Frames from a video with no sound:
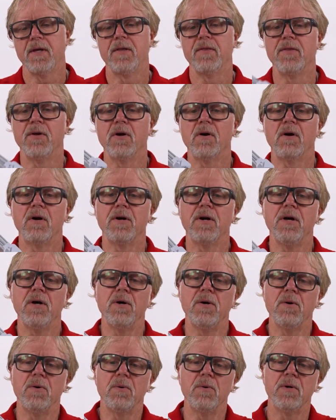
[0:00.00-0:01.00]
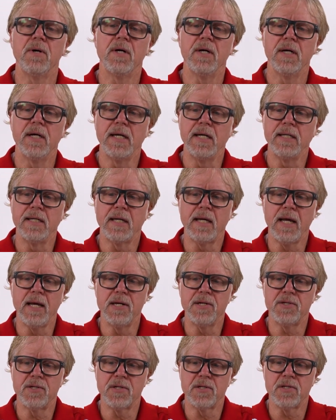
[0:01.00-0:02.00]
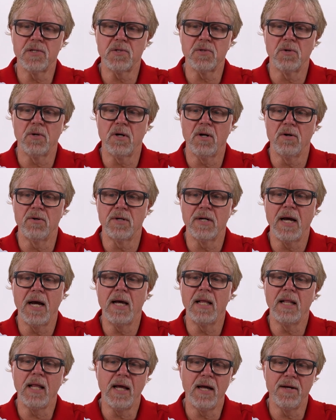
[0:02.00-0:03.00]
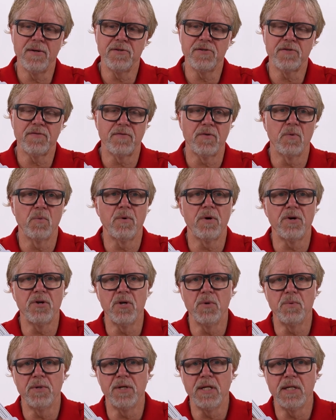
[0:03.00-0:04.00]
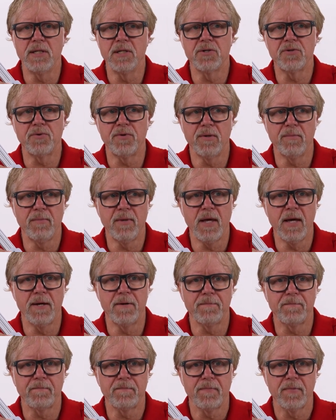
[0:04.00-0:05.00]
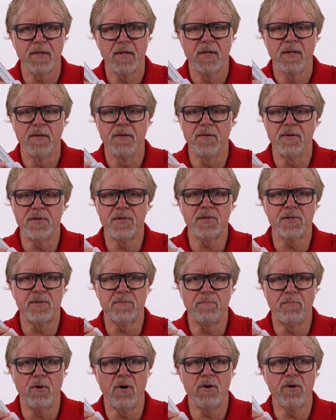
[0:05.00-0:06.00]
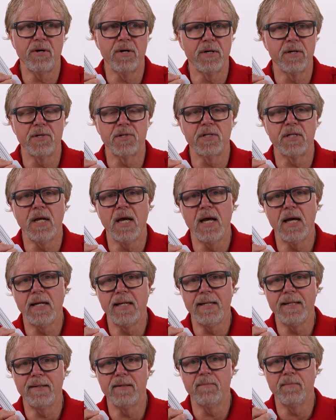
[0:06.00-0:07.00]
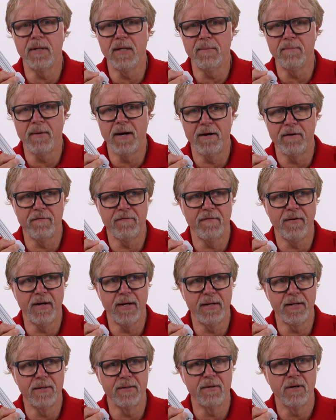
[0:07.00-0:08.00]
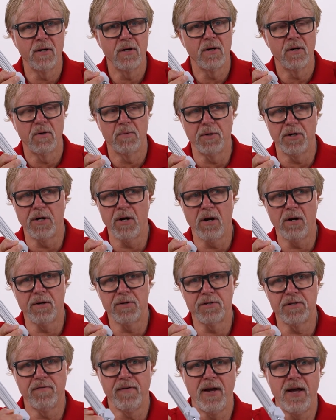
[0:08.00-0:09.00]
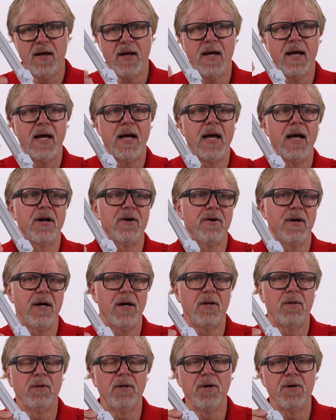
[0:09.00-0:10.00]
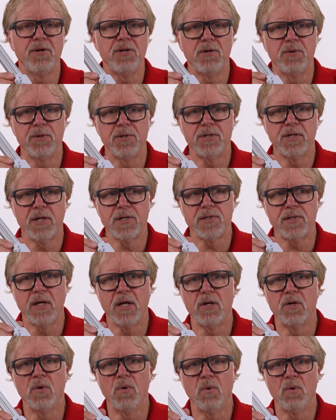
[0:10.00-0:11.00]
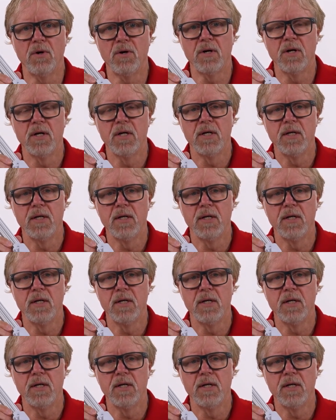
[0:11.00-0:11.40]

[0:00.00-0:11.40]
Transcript: there are no indications or die lines for where you would need to trim that. This part does not need to be modified regardless of how high or how low you adjust that door